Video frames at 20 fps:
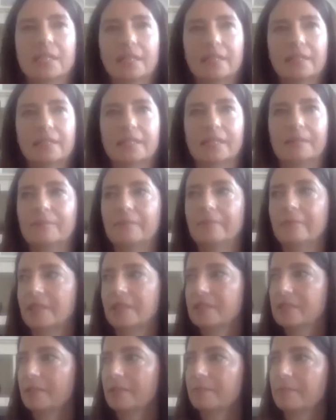that with
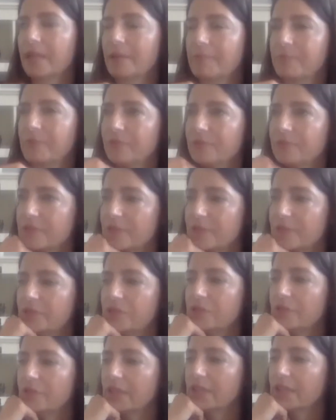some couples who are
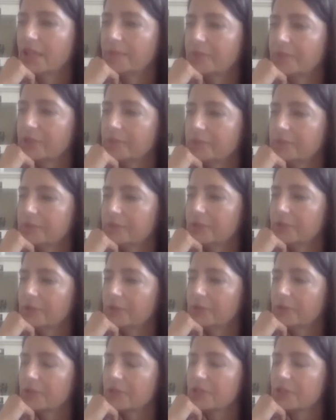doing the amicable
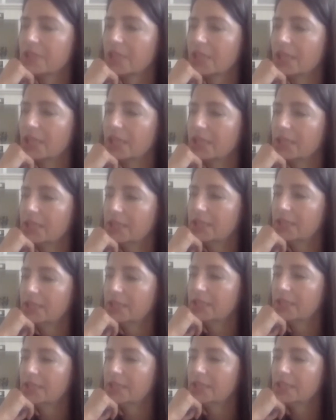course together
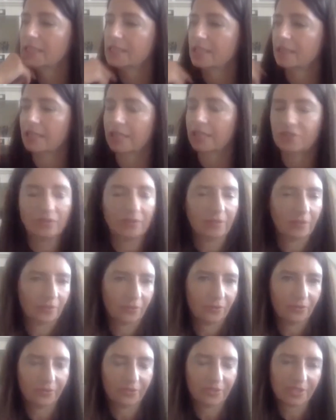is that they do the
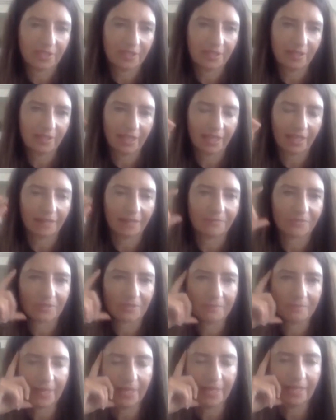course and then they come to
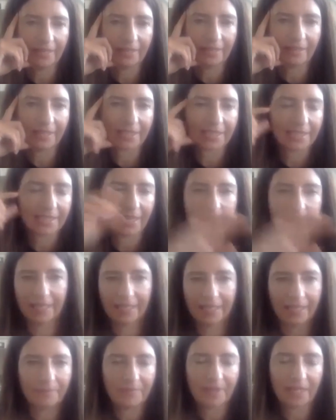me and I say,
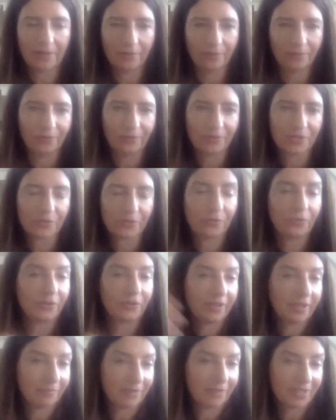yep, that all looks good.
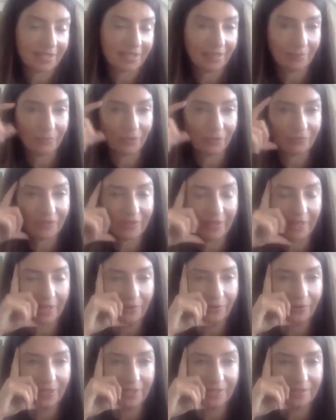And then we send them off to their
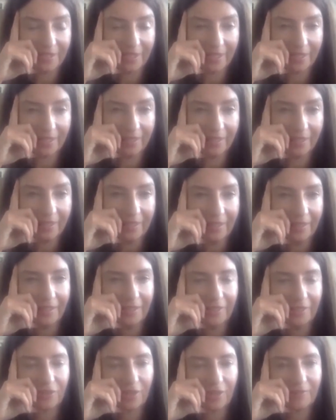lawyers to get it
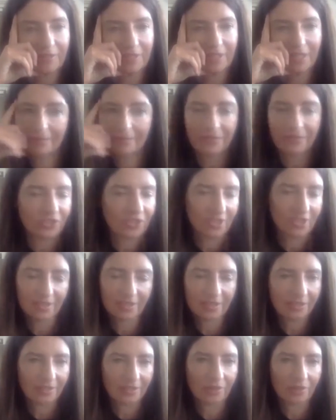drafted up, which
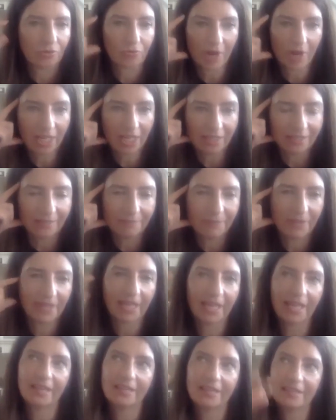is great. But
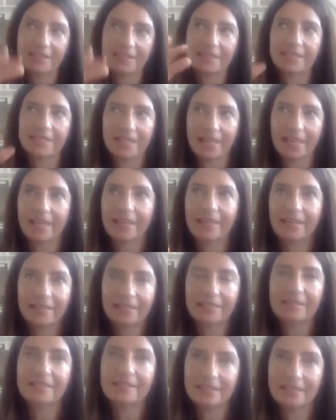they
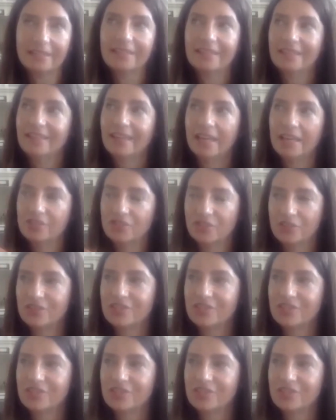understand as you